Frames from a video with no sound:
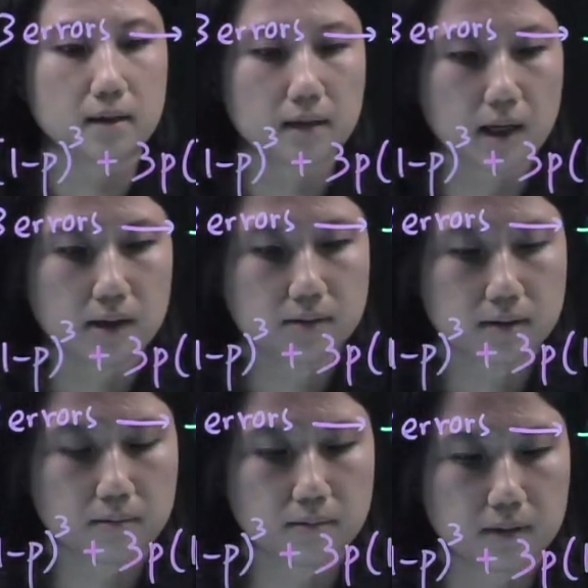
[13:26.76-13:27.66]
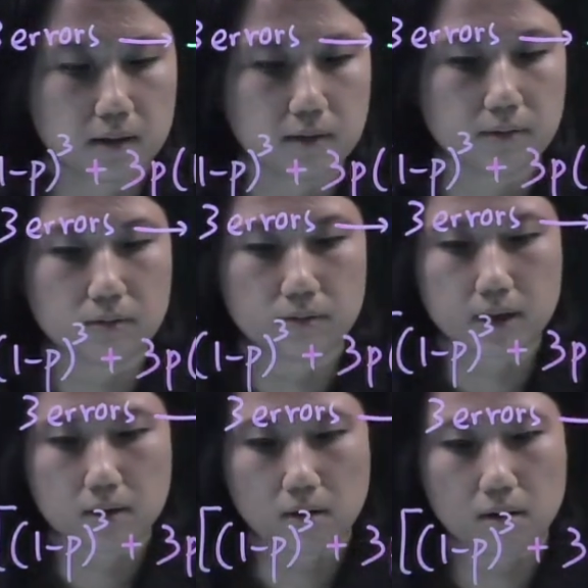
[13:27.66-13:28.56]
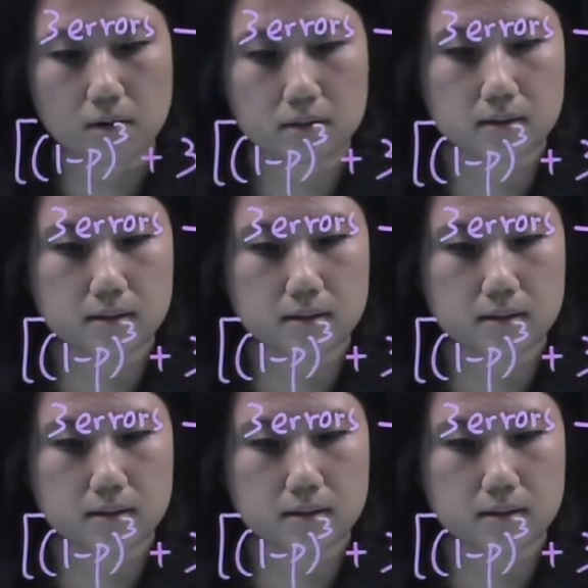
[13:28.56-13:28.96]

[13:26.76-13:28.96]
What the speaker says: have simply, if you record